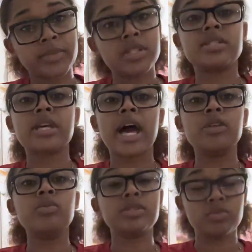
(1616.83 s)
decide
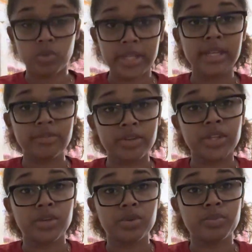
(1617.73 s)
what's working for
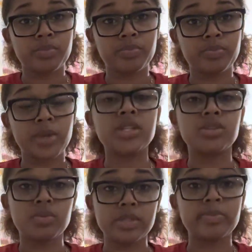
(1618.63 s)
you and
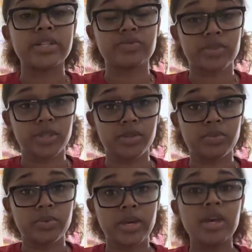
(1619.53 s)
do what's best for you.
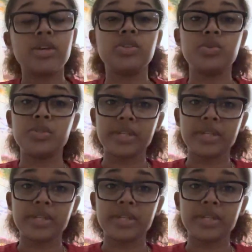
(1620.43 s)
Use your